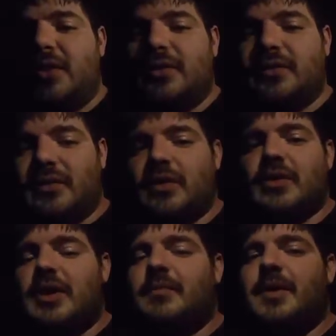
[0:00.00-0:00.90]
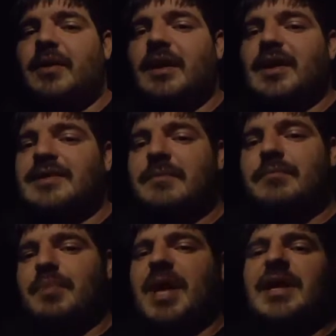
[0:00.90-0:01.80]
learned abilities
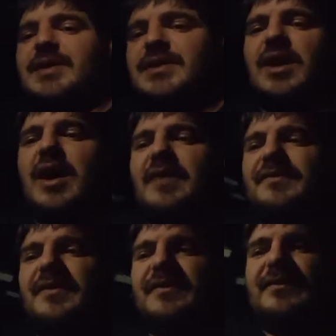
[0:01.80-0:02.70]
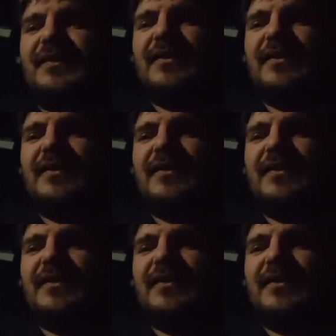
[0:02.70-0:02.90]
based off of